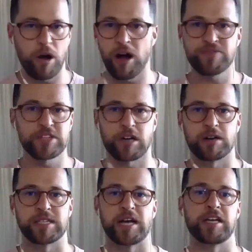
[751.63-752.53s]
off the
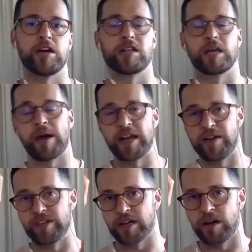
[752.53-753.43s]
charts IQ, and they might
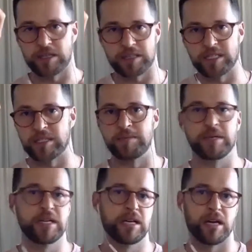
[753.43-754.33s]
have like autism,
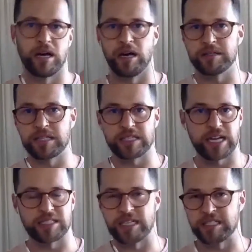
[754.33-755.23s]

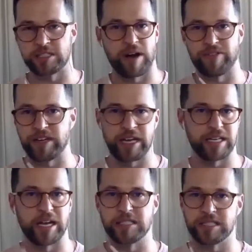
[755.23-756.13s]
dyslexia, dysgraphia,
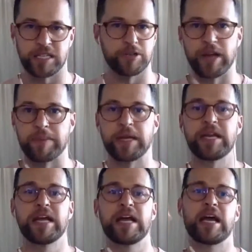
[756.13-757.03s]
ADHD, you name it,
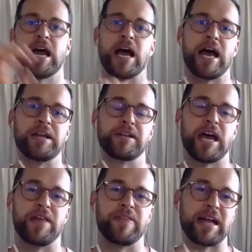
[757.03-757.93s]
and
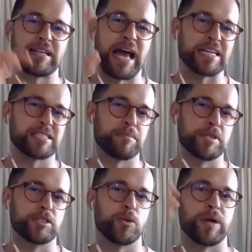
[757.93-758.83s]
that chasm
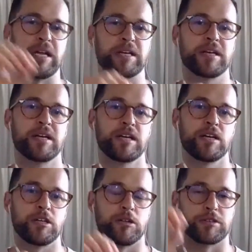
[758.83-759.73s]
between
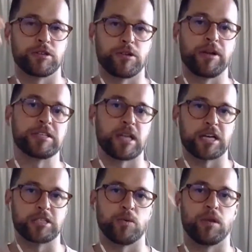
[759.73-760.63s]
so their
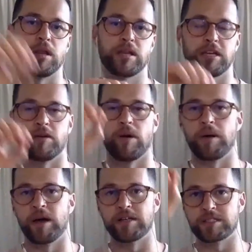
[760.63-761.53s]
intellectual
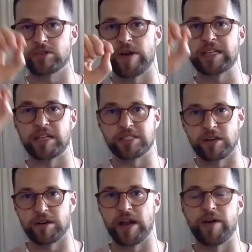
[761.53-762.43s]
strength in
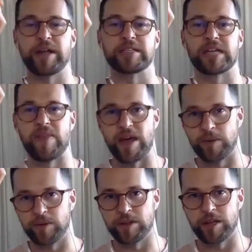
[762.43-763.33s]
certain areas, and
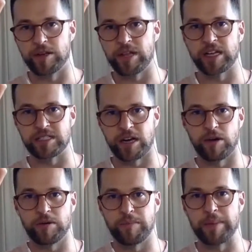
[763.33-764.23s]
then things that
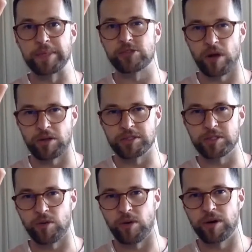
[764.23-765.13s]
are maybe struggles
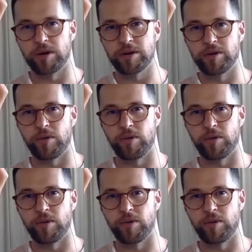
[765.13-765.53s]
or